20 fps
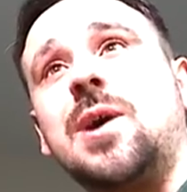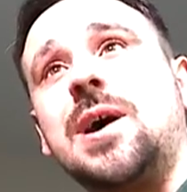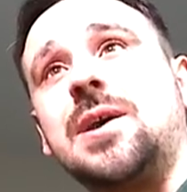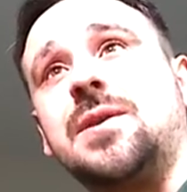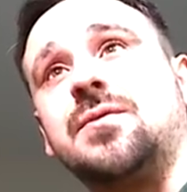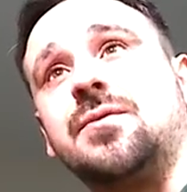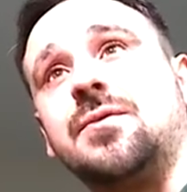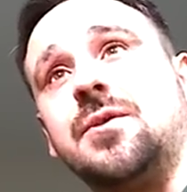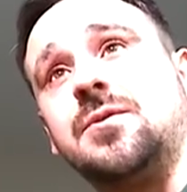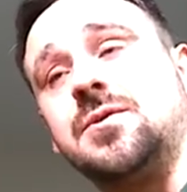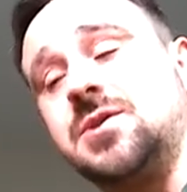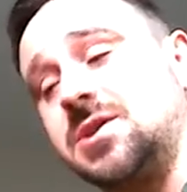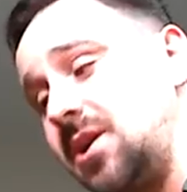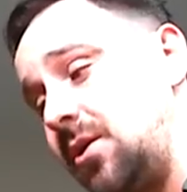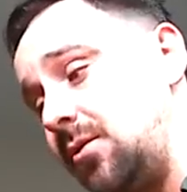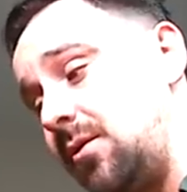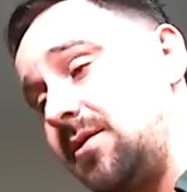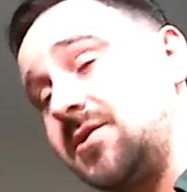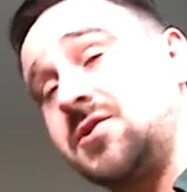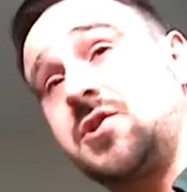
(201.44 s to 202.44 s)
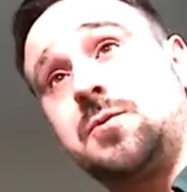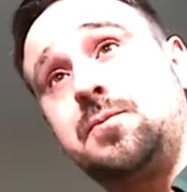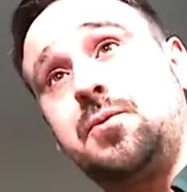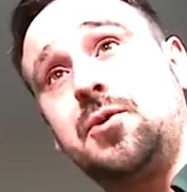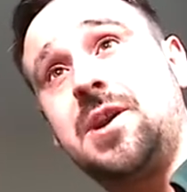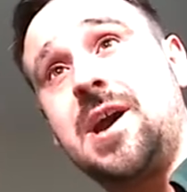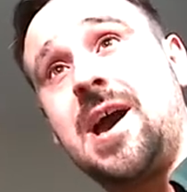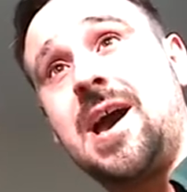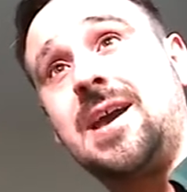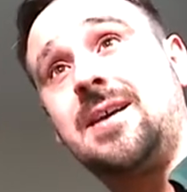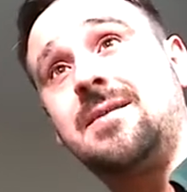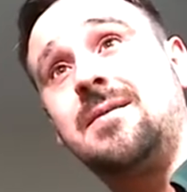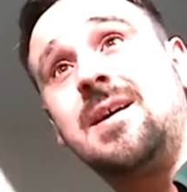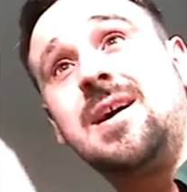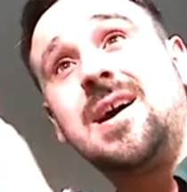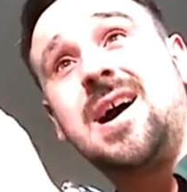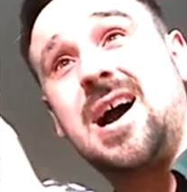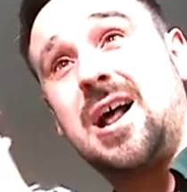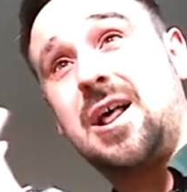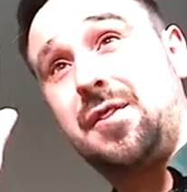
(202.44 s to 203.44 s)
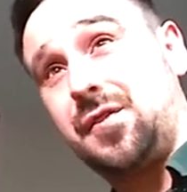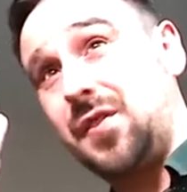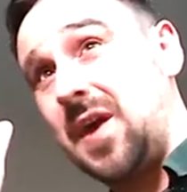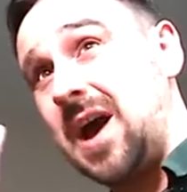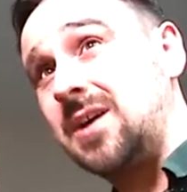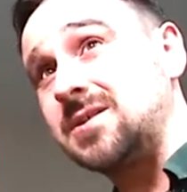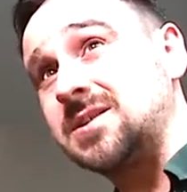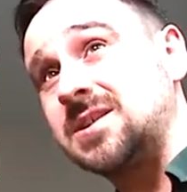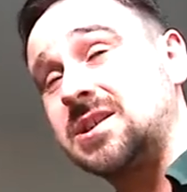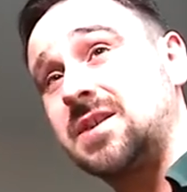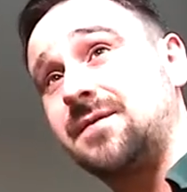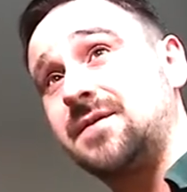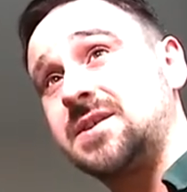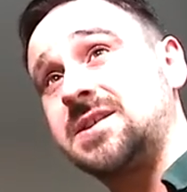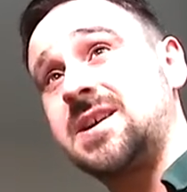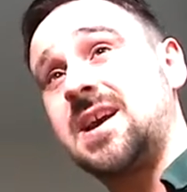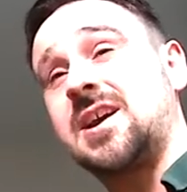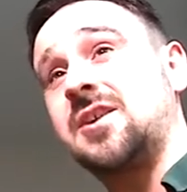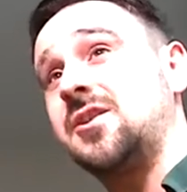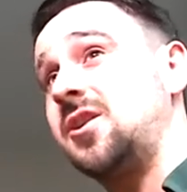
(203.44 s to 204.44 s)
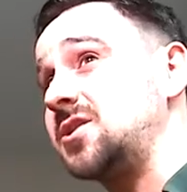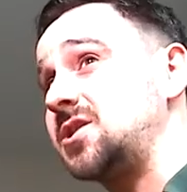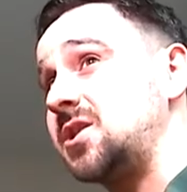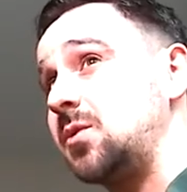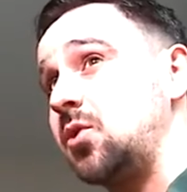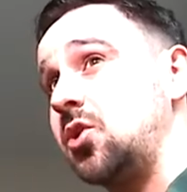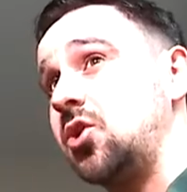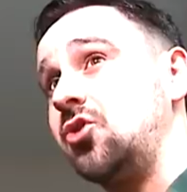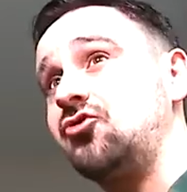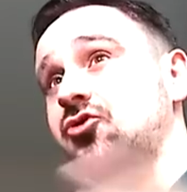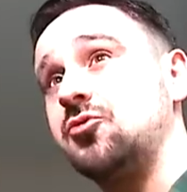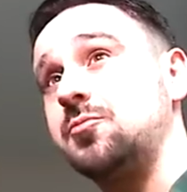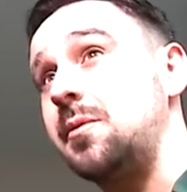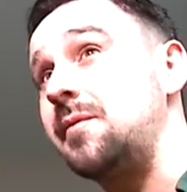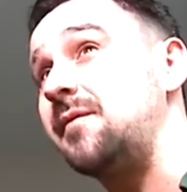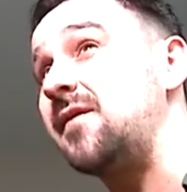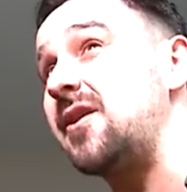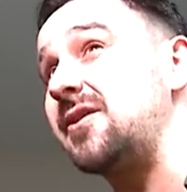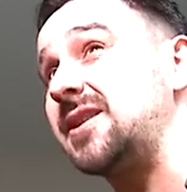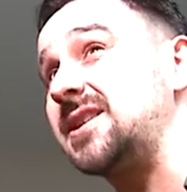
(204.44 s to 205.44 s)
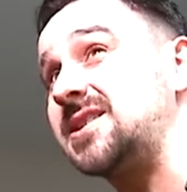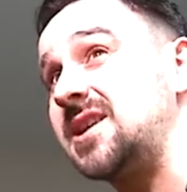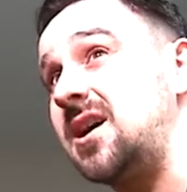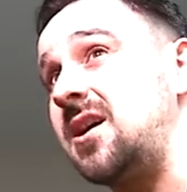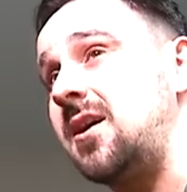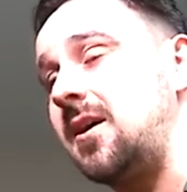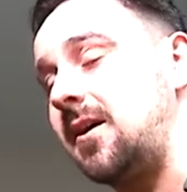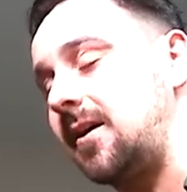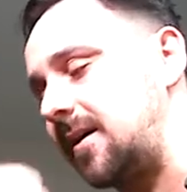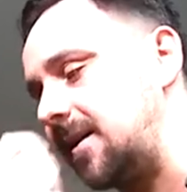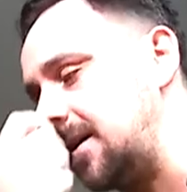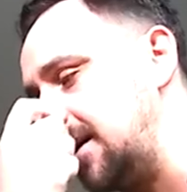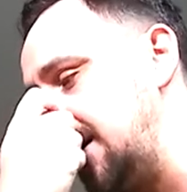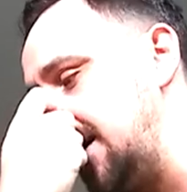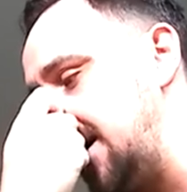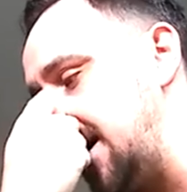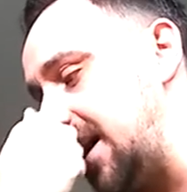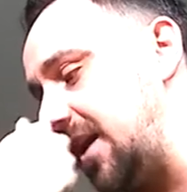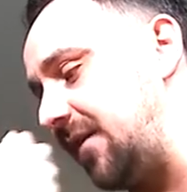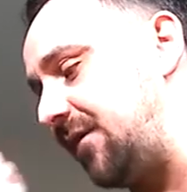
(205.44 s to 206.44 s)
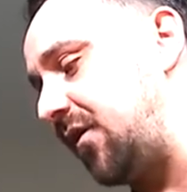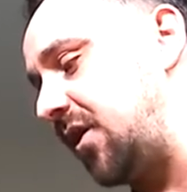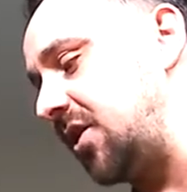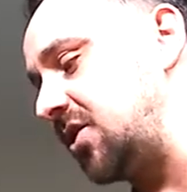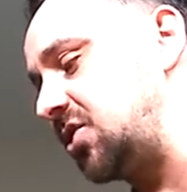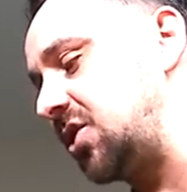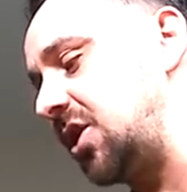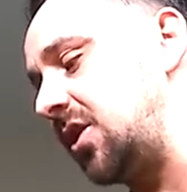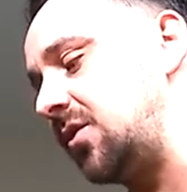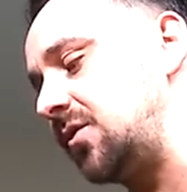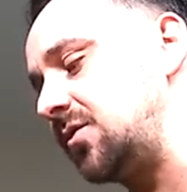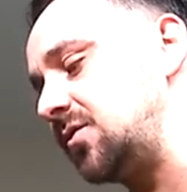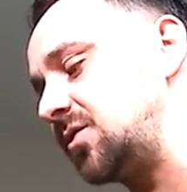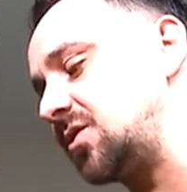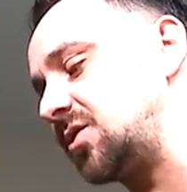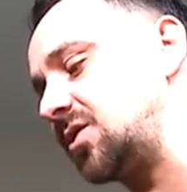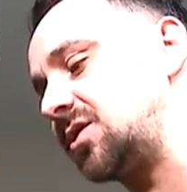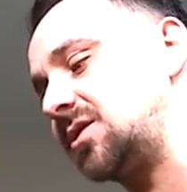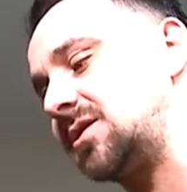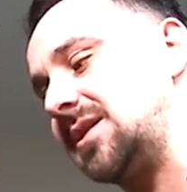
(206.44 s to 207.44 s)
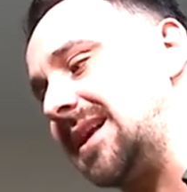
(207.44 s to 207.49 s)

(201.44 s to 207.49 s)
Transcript: way through. So 2.8 at 1/1000th of a second ISO 100 would be very dark. And if I chose,